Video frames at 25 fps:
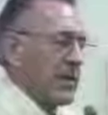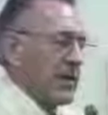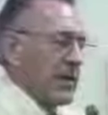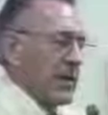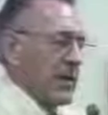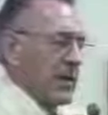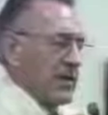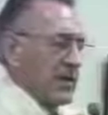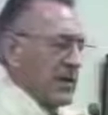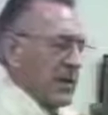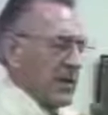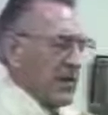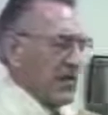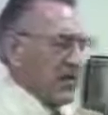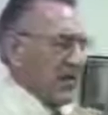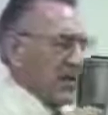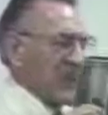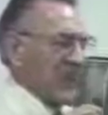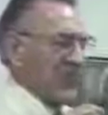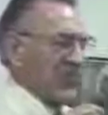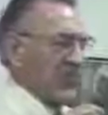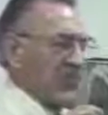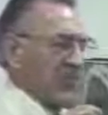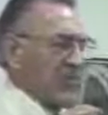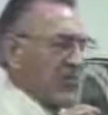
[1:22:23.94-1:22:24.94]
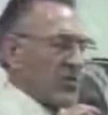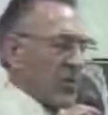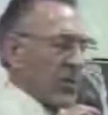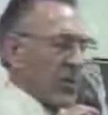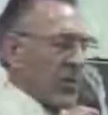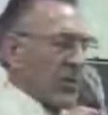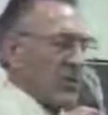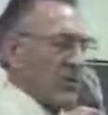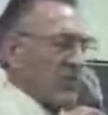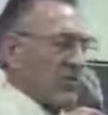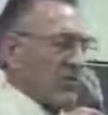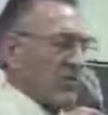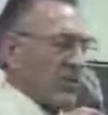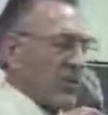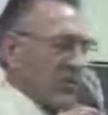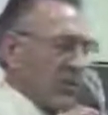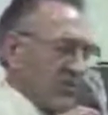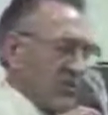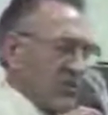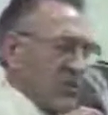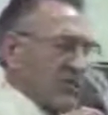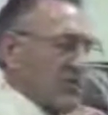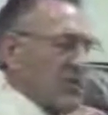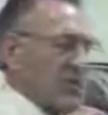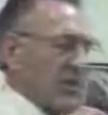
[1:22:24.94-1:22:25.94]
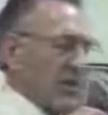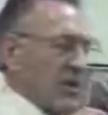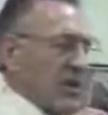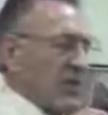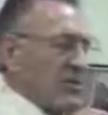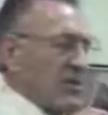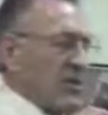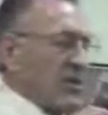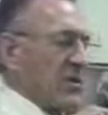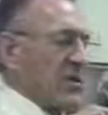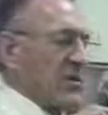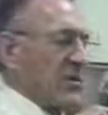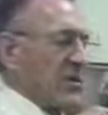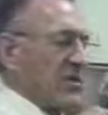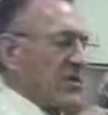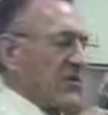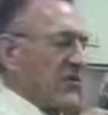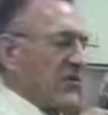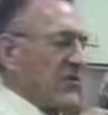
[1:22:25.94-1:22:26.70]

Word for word: And then, Lord, if we're wrong, we know that we are wrong.